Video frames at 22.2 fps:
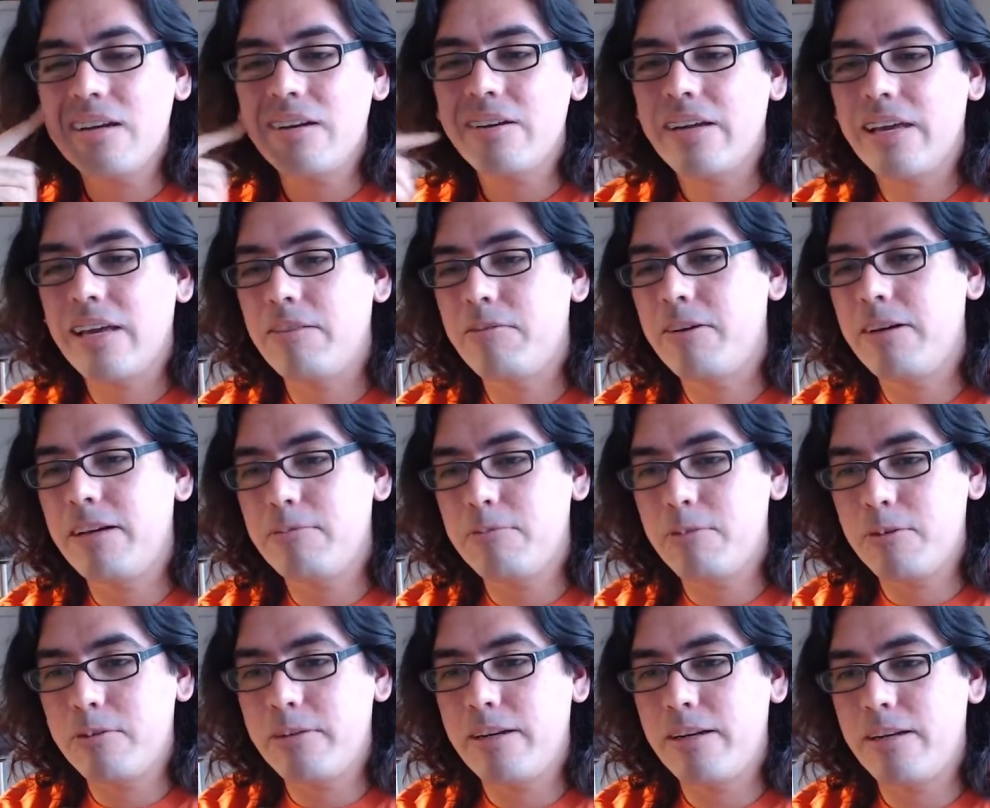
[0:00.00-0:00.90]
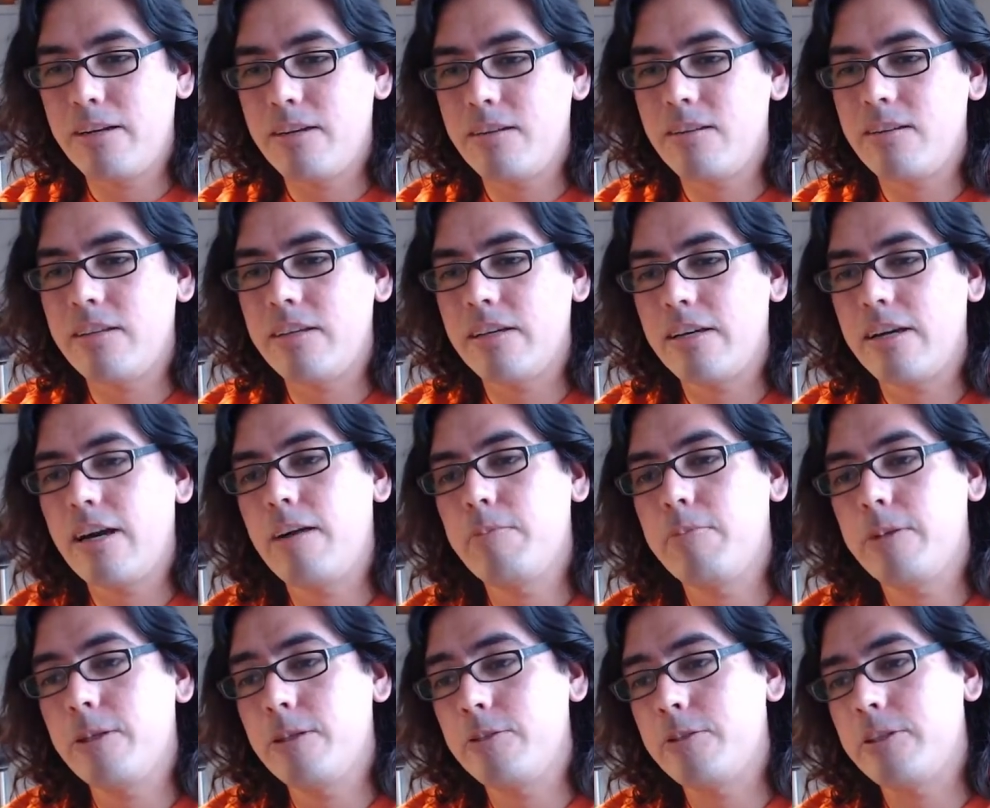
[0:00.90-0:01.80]
Okay, well, I wrote down another thing.
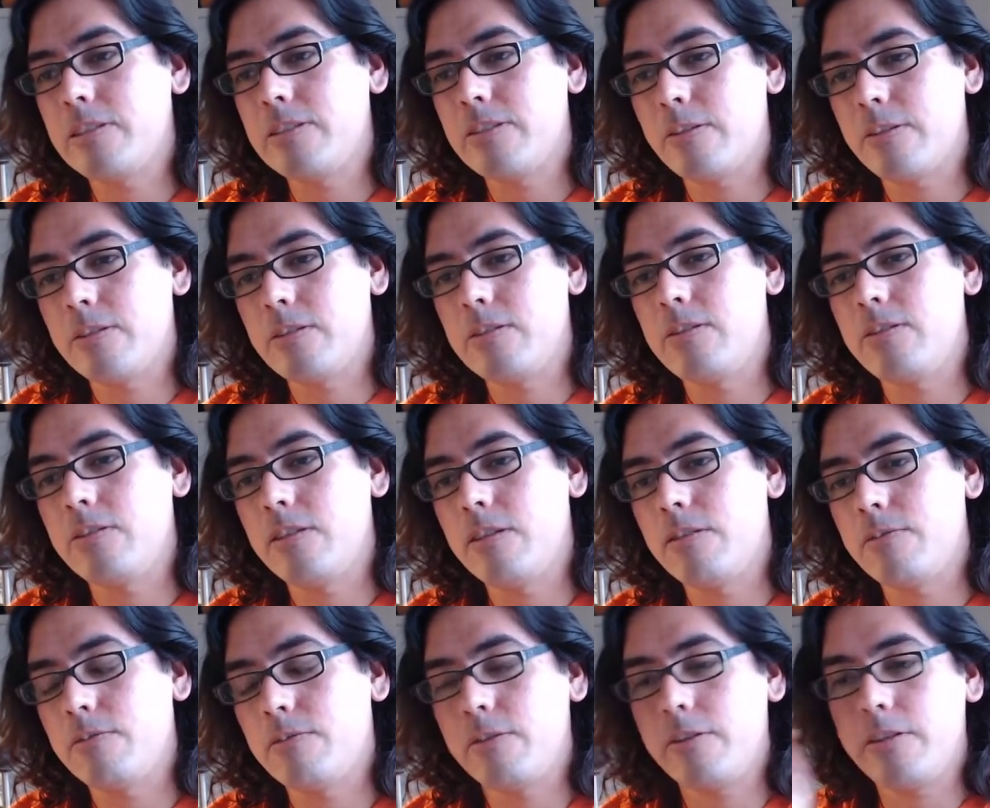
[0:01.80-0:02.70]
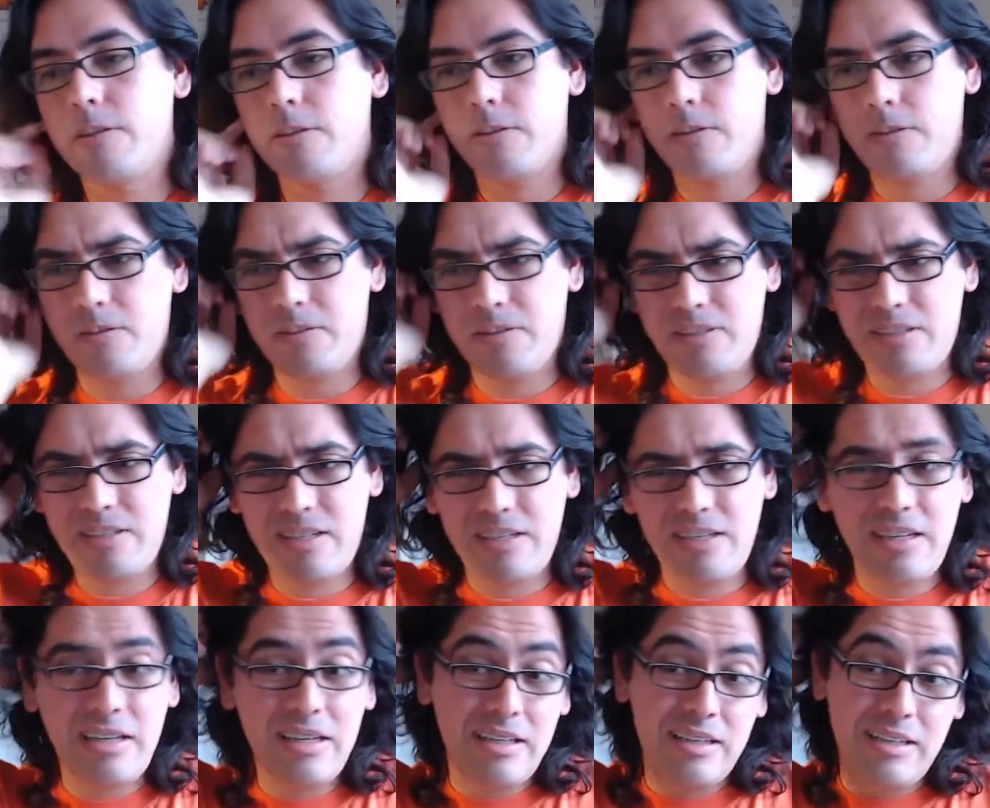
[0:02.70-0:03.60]
Copy and trace artists you love for a year or two instead.
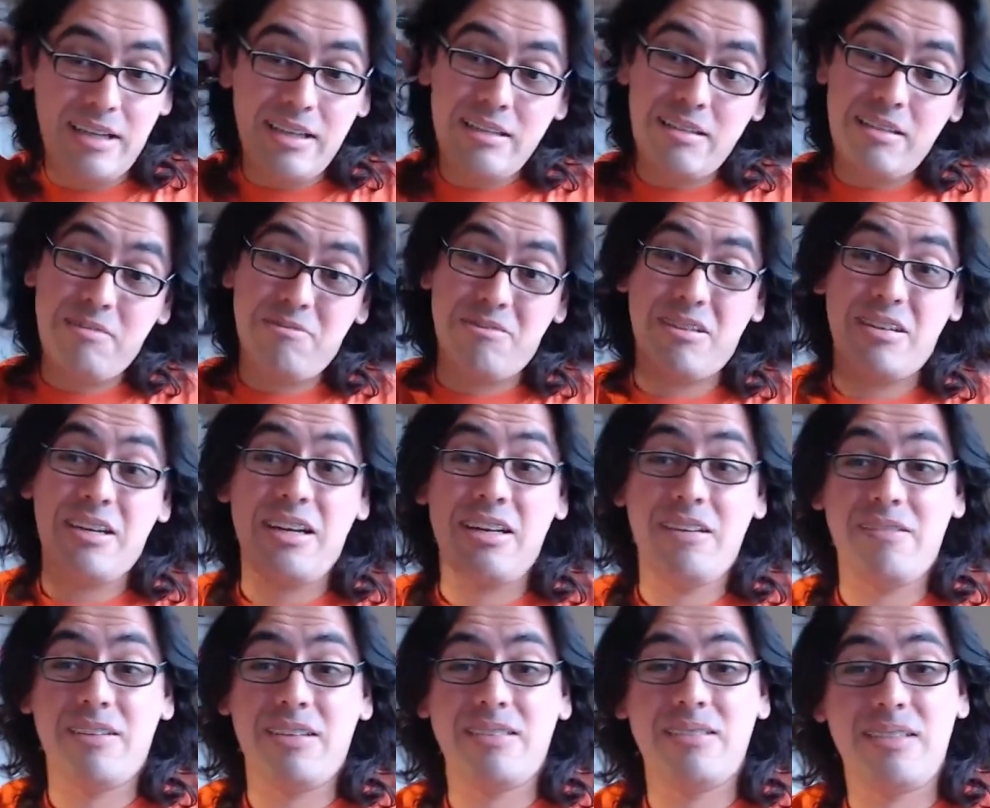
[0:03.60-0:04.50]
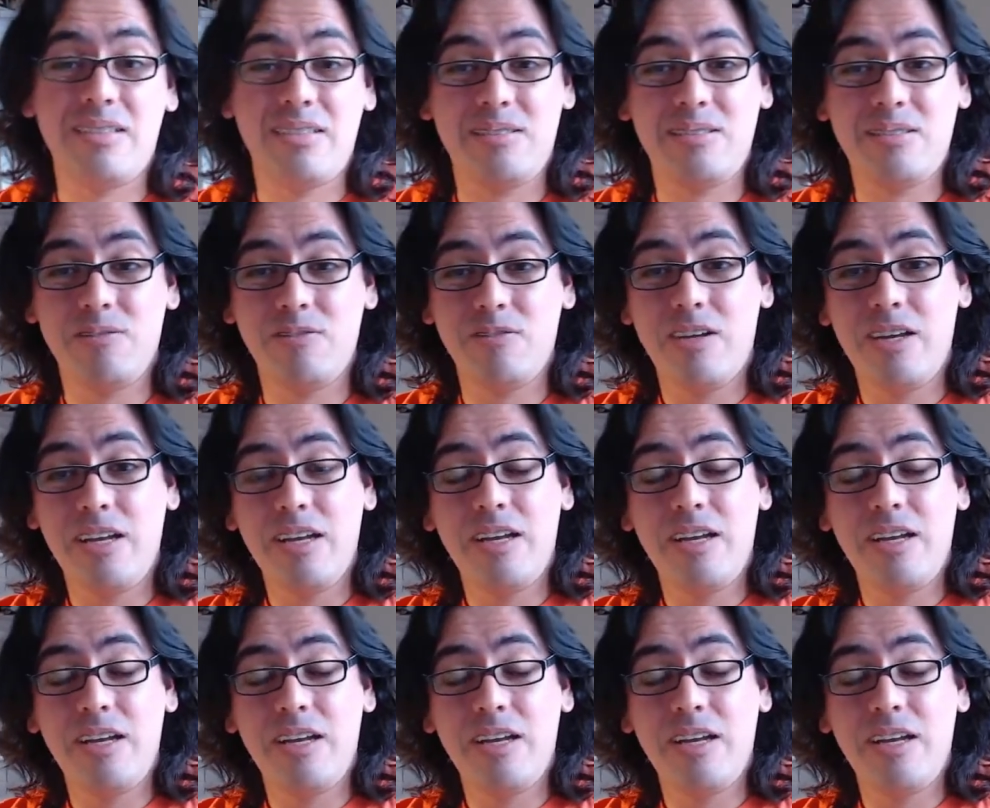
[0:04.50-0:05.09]
That's even kind of excessive.